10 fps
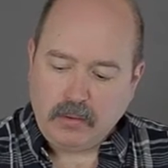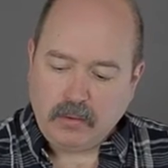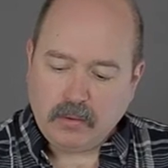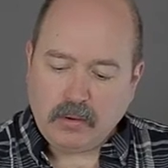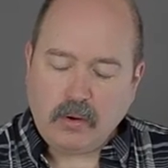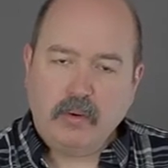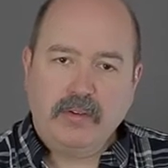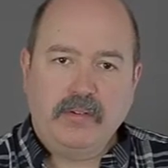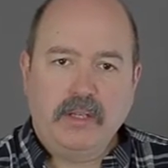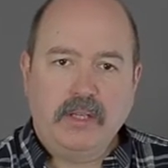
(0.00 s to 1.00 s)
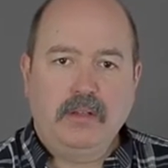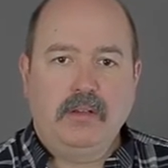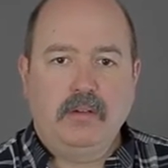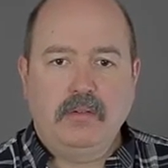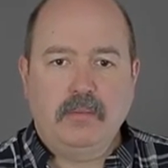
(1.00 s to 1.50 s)
You don't always
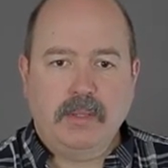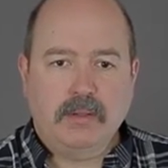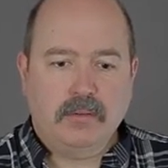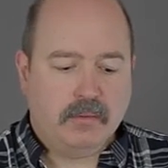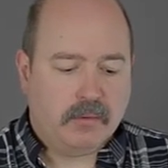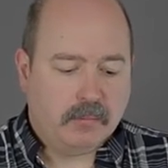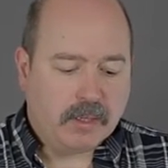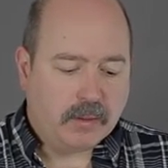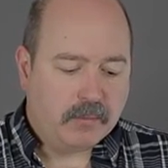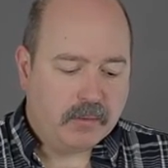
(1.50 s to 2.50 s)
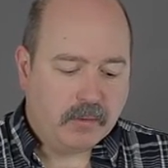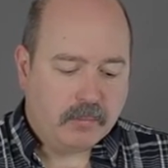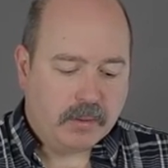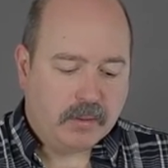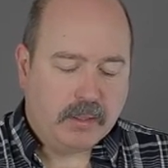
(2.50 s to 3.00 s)
need to use a mixer. Sometimes
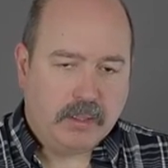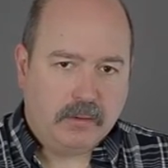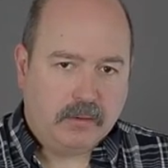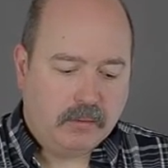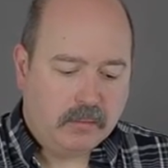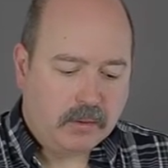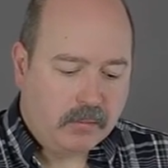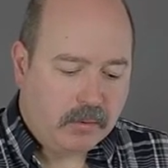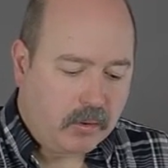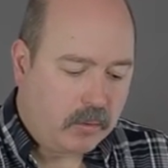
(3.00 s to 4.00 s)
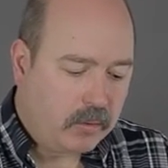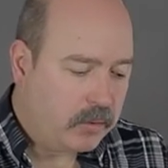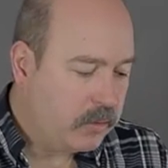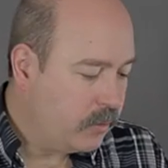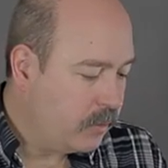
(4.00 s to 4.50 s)
they're built into a
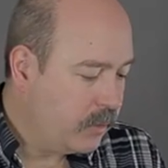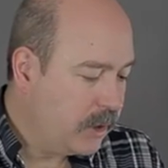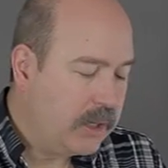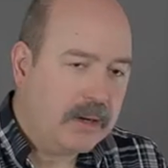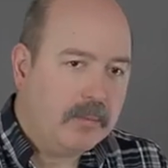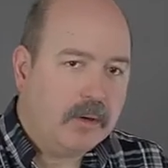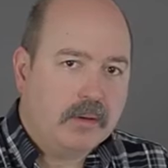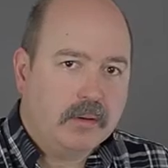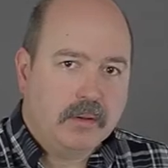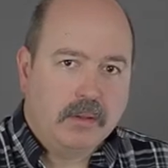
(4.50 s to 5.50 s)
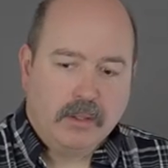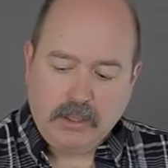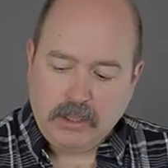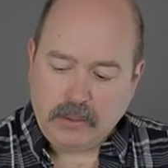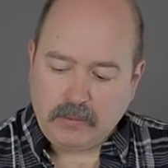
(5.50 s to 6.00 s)
recorder or the camera.
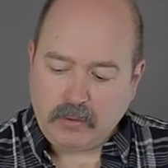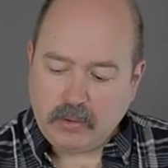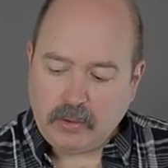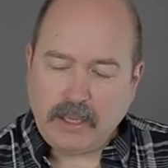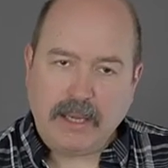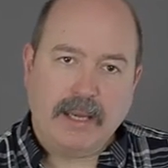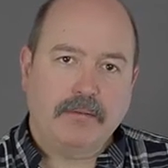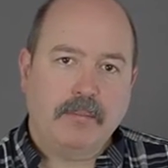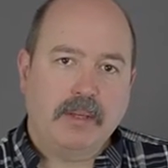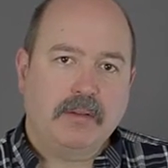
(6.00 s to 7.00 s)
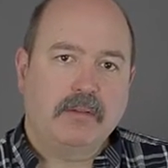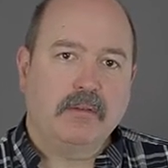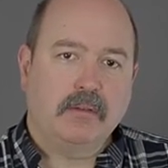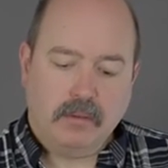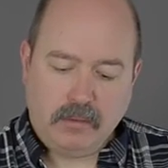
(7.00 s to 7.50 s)
It's good to have a
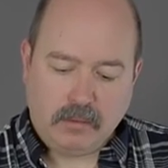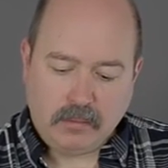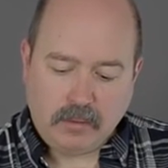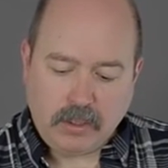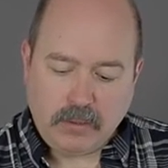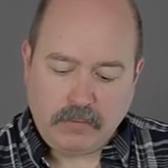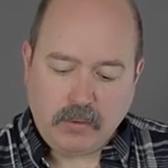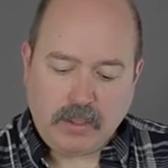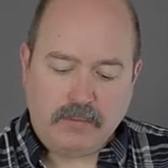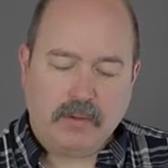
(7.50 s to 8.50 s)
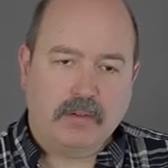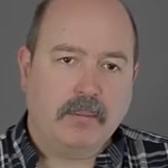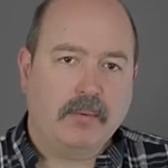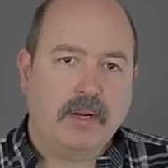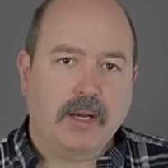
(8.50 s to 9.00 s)
mixer if you have a
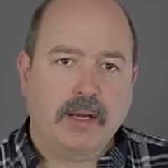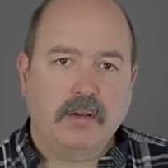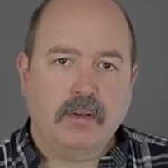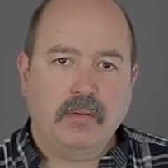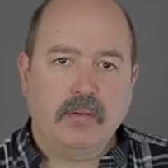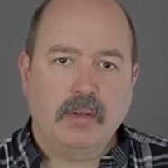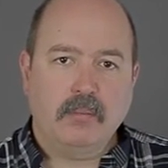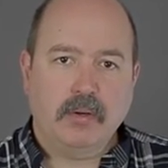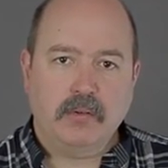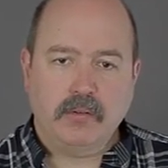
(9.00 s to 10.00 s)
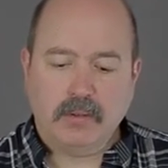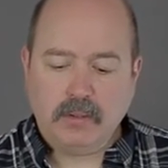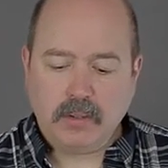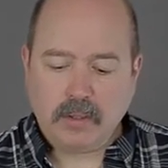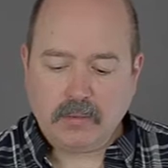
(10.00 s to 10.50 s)
separate audio
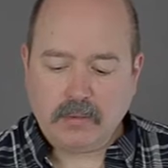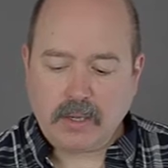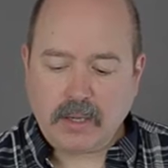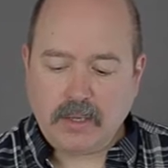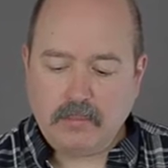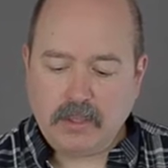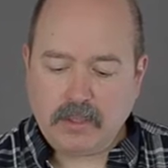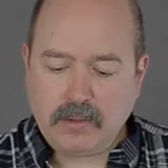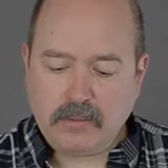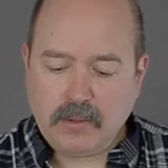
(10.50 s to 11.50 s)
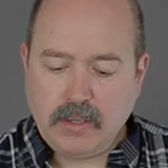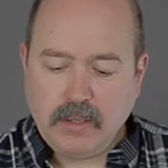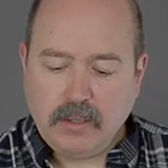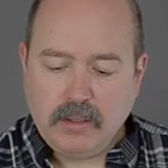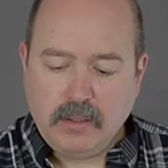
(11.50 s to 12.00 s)
person on site, because
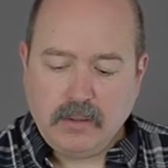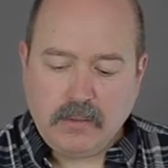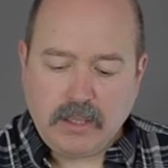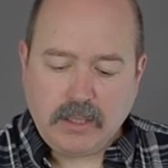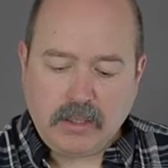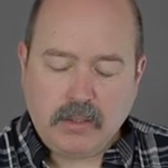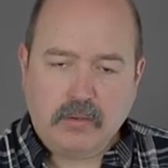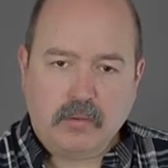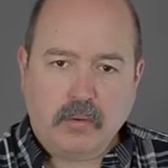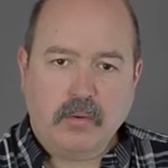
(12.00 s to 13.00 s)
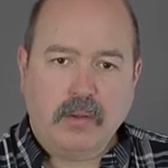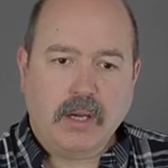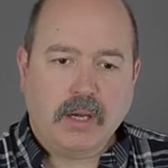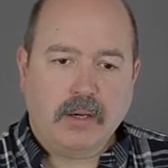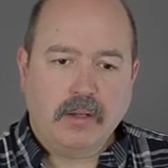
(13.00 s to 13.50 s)
they can control
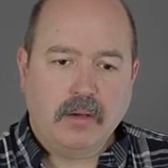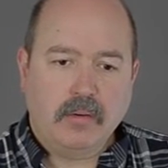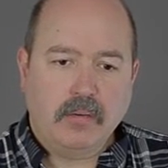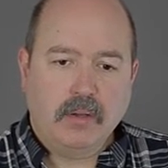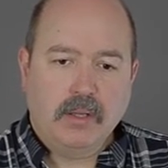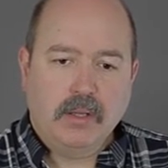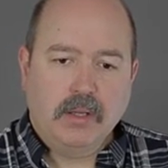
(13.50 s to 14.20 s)
the audio